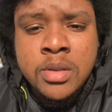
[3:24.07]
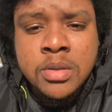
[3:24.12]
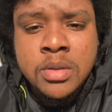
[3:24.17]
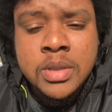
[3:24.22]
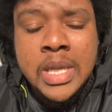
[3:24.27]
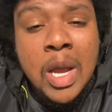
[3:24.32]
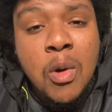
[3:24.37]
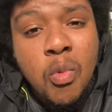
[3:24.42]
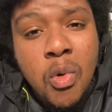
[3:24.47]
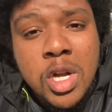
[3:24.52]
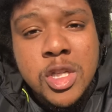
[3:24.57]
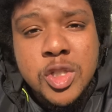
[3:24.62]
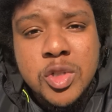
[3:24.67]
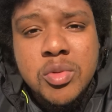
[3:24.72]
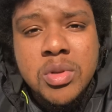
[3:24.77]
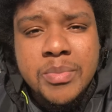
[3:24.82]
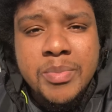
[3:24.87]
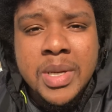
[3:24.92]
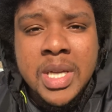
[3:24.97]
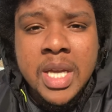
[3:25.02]
They want
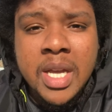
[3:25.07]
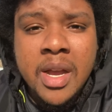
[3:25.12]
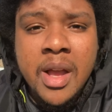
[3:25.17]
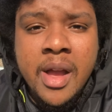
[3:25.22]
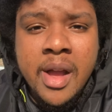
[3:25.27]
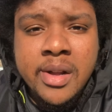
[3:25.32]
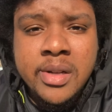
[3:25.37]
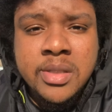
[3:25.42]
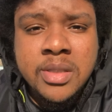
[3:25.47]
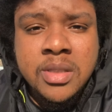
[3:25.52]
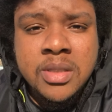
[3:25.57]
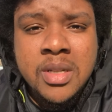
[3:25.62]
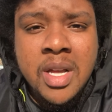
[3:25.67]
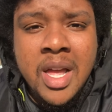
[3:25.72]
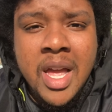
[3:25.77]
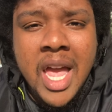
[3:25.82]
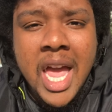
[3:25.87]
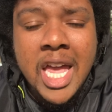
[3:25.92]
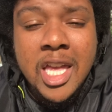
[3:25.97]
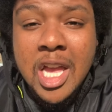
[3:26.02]
you to be.
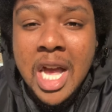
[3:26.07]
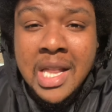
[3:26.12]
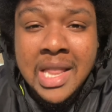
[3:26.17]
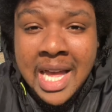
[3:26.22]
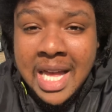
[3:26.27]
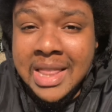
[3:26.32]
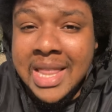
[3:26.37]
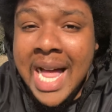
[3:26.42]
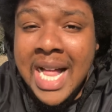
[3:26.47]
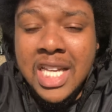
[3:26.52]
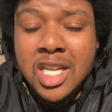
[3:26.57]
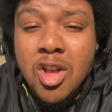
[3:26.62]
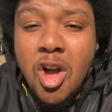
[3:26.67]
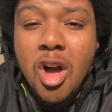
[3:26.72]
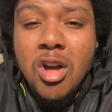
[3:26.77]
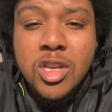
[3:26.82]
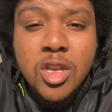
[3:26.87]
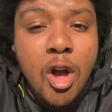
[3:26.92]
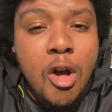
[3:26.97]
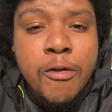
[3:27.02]
And a lot of
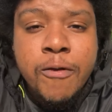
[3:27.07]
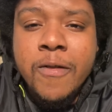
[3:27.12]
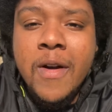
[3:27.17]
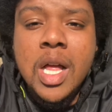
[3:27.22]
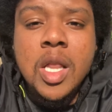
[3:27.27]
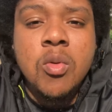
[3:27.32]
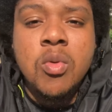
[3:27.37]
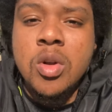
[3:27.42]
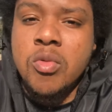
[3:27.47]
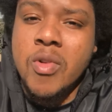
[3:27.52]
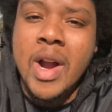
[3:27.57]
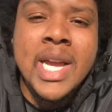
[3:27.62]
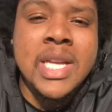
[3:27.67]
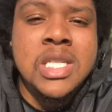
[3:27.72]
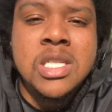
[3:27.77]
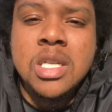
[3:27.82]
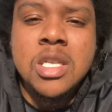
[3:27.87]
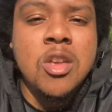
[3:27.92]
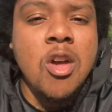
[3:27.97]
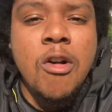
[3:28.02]
y'all following right
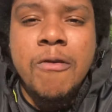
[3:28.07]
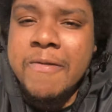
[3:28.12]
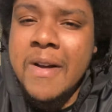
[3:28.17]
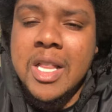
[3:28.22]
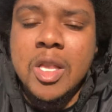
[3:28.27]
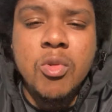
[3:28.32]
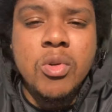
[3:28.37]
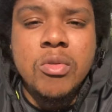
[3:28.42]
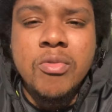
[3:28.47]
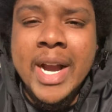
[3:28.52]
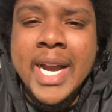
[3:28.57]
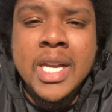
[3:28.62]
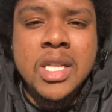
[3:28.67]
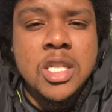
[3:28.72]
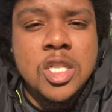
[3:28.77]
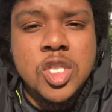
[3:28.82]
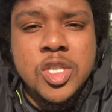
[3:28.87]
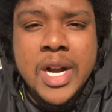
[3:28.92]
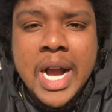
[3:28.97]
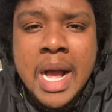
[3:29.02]
in
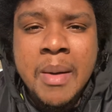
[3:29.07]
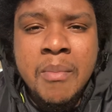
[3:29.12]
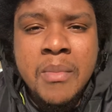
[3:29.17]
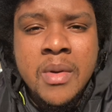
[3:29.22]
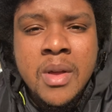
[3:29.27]
the trap.